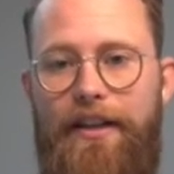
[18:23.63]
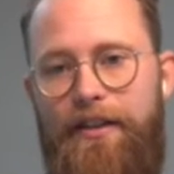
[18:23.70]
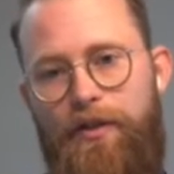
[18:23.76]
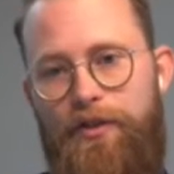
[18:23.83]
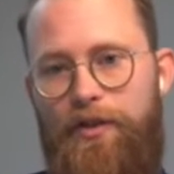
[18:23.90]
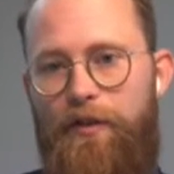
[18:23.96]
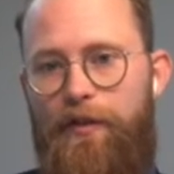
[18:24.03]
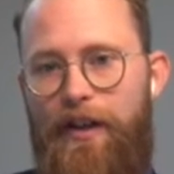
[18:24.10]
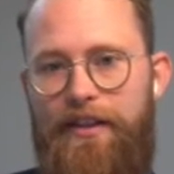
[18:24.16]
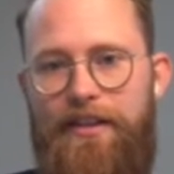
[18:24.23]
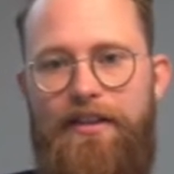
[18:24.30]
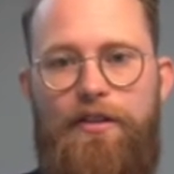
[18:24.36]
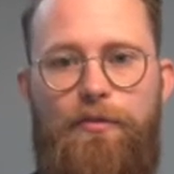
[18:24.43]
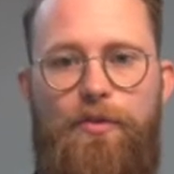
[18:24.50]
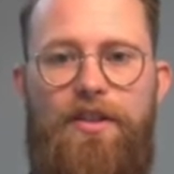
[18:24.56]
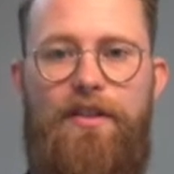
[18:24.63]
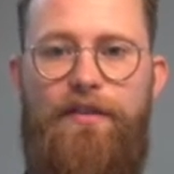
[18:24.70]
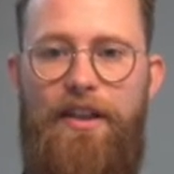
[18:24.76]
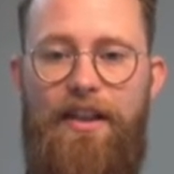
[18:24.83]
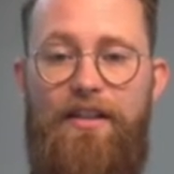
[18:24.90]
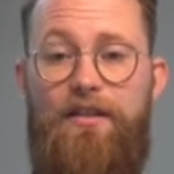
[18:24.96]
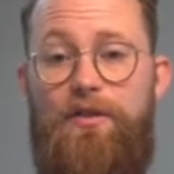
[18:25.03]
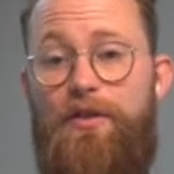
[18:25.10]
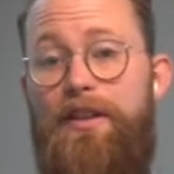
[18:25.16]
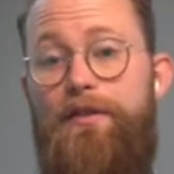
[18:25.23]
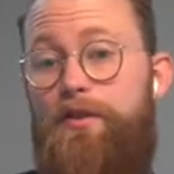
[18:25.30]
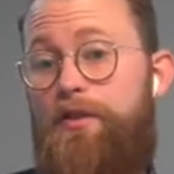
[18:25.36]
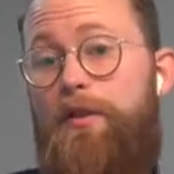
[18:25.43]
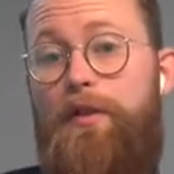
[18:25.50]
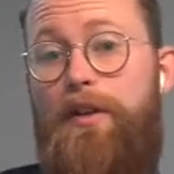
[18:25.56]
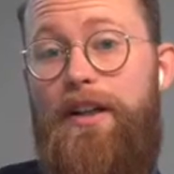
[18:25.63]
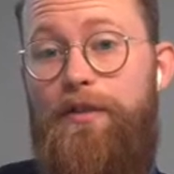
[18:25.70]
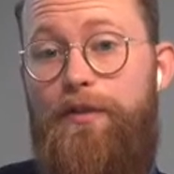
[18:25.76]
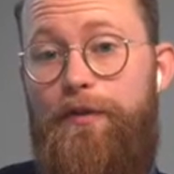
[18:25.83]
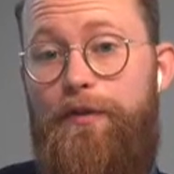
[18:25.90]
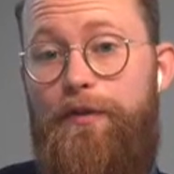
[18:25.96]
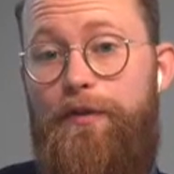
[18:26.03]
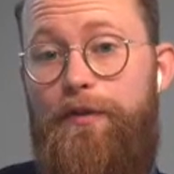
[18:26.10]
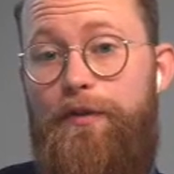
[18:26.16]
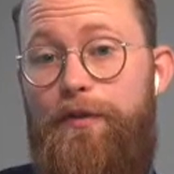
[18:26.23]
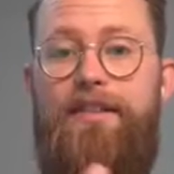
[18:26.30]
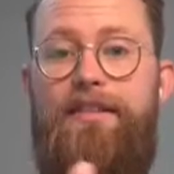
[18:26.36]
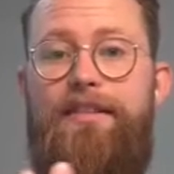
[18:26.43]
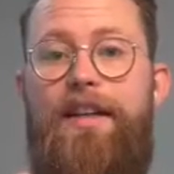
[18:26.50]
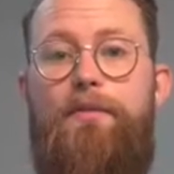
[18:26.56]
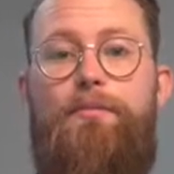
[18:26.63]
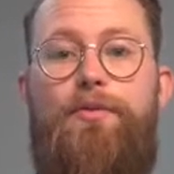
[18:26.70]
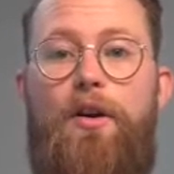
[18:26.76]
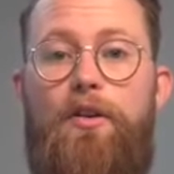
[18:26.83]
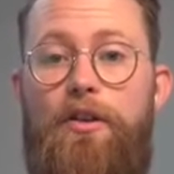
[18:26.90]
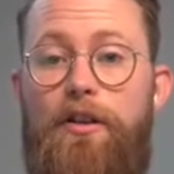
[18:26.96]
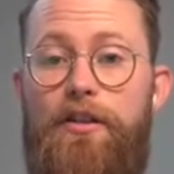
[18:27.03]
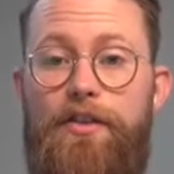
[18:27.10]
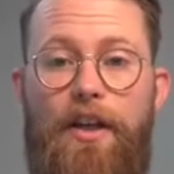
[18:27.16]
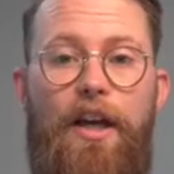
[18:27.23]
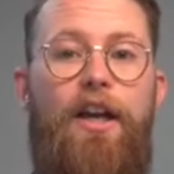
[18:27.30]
Your software is in a specific industry. If your software is for real estate brokers,